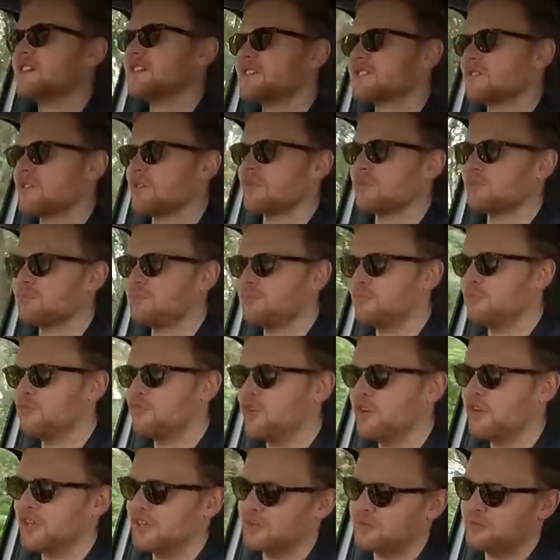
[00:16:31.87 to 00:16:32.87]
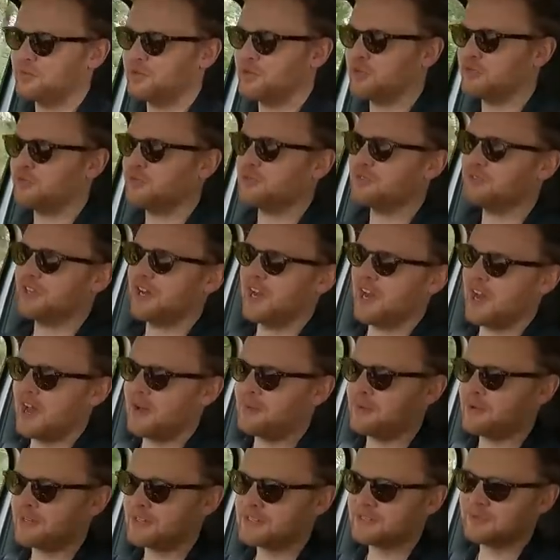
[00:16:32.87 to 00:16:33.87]
It's got really beautiful
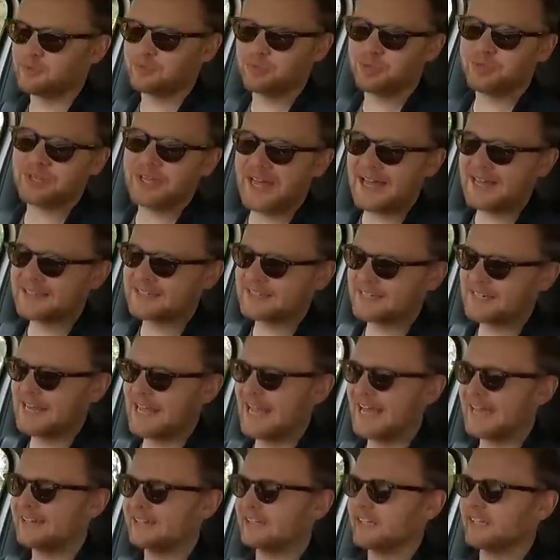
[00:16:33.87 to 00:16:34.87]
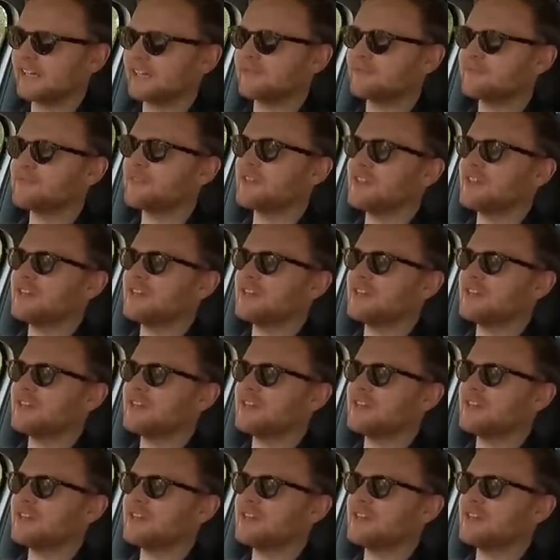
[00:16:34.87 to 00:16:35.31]
dynamics and planted handling.